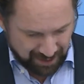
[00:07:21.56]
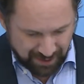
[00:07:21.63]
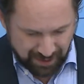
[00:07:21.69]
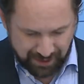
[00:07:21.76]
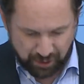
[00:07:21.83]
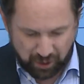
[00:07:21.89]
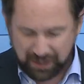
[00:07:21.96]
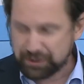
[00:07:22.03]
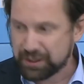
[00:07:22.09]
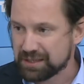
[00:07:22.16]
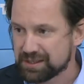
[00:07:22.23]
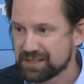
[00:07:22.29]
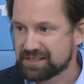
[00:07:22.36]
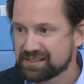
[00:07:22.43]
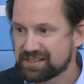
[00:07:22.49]
So I
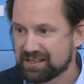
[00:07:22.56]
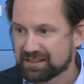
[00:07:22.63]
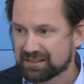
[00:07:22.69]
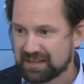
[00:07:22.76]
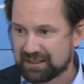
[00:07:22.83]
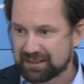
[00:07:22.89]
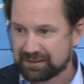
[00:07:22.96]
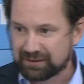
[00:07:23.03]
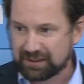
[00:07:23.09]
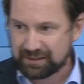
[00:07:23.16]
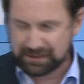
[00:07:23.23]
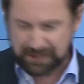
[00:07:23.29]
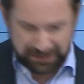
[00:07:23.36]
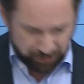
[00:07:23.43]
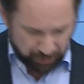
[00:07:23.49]
think this is
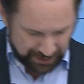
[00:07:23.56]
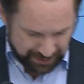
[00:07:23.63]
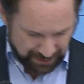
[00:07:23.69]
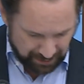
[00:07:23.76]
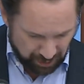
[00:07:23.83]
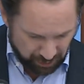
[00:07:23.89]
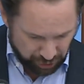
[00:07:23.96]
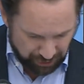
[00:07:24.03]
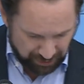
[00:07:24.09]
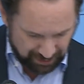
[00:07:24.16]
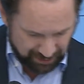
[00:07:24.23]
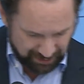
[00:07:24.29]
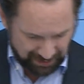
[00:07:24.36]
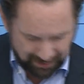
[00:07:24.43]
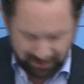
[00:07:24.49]
an interesting notion.
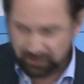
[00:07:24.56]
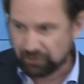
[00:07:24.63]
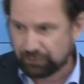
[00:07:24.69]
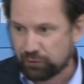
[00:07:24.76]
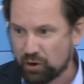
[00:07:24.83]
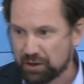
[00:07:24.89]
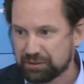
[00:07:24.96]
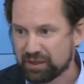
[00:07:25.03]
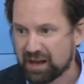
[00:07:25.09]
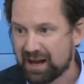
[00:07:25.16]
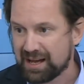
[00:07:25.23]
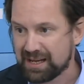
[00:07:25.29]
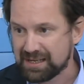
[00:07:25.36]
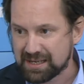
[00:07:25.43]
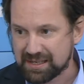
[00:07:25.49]
Fourth
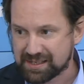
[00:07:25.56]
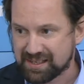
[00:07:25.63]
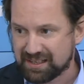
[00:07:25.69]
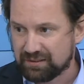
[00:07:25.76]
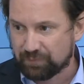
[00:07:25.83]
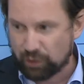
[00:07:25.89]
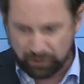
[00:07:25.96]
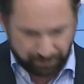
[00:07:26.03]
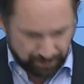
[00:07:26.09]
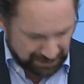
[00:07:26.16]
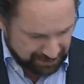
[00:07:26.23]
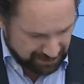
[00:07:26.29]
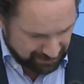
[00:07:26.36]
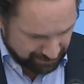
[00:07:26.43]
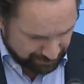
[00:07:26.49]
I is
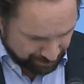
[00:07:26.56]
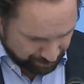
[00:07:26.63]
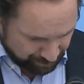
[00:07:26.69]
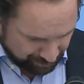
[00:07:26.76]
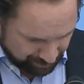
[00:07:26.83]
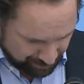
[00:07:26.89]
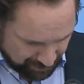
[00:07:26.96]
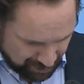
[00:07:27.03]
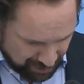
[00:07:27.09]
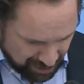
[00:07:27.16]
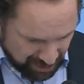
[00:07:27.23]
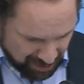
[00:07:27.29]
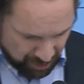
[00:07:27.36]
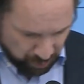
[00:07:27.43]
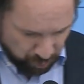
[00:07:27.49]
involvement.
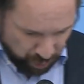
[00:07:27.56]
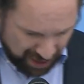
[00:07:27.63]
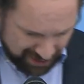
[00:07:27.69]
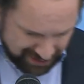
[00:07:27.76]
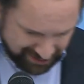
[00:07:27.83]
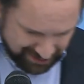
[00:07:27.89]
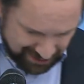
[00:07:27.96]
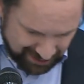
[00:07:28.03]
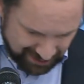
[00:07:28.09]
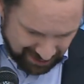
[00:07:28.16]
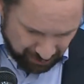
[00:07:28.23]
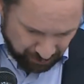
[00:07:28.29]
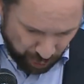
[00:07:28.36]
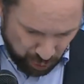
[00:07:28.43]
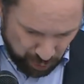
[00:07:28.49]
What
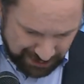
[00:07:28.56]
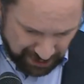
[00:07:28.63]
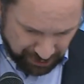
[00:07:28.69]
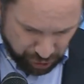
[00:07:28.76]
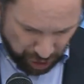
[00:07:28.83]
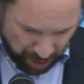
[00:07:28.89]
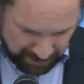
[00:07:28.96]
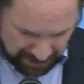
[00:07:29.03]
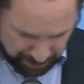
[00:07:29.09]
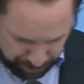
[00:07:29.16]
role can Germany